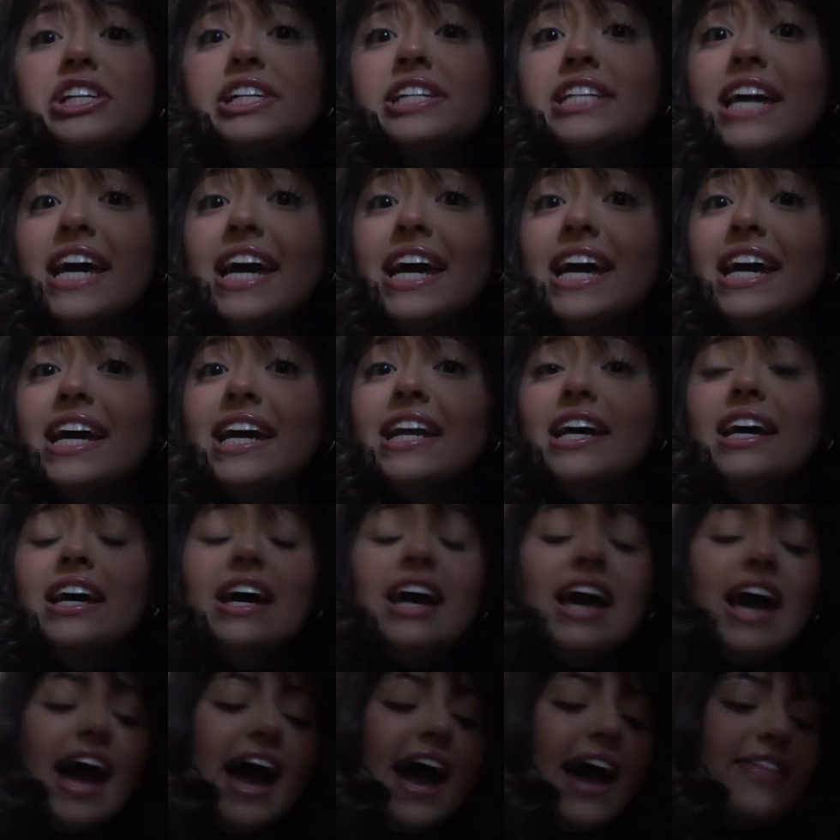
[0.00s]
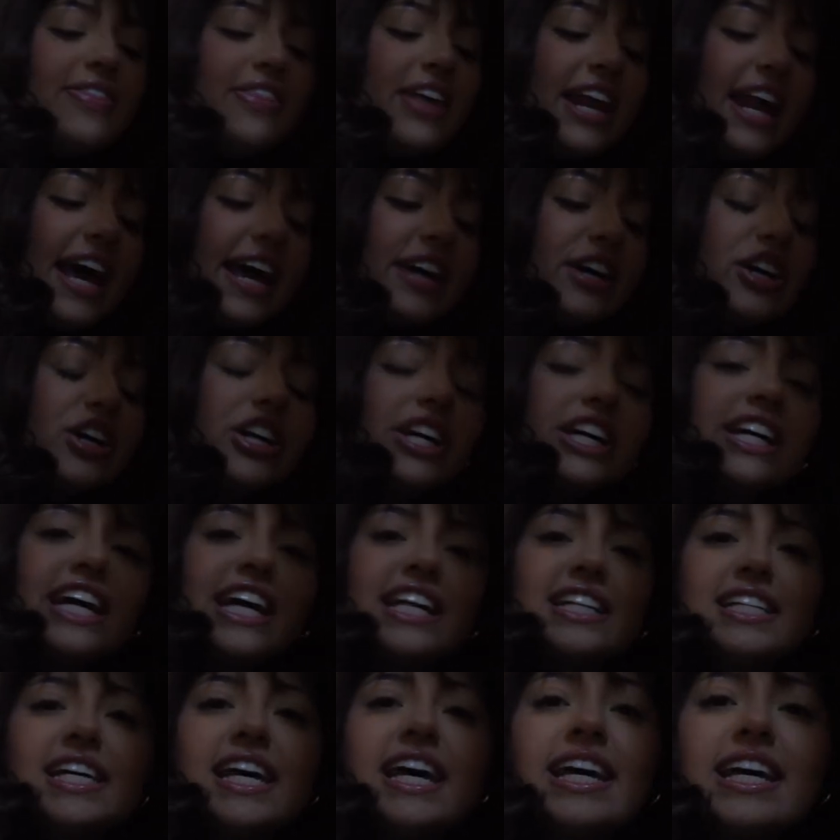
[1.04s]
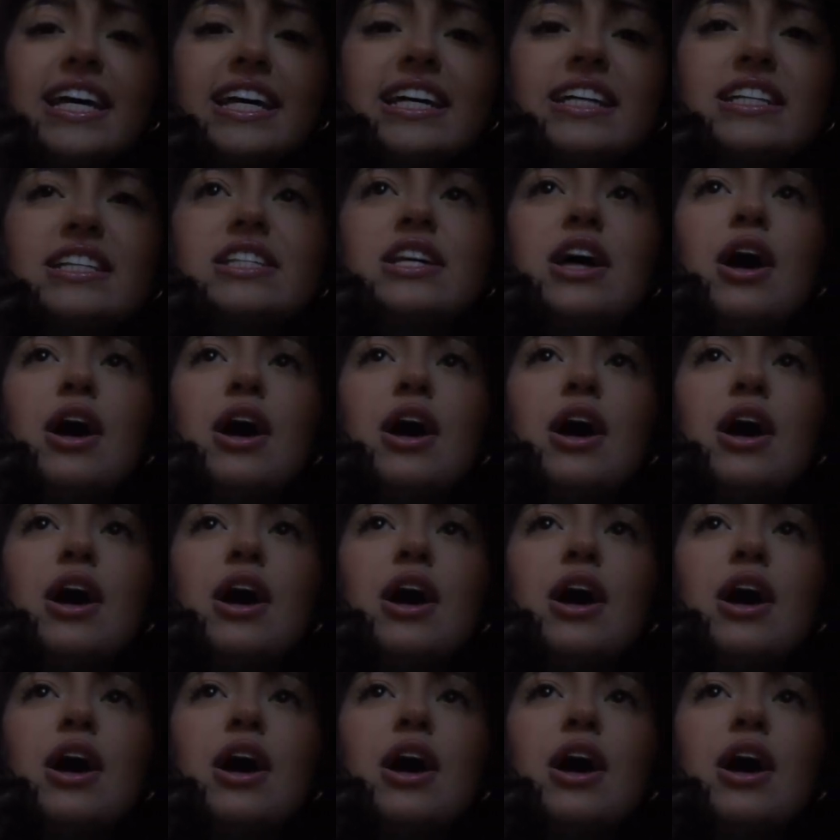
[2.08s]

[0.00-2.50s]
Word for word: did and then I couldn't get tickets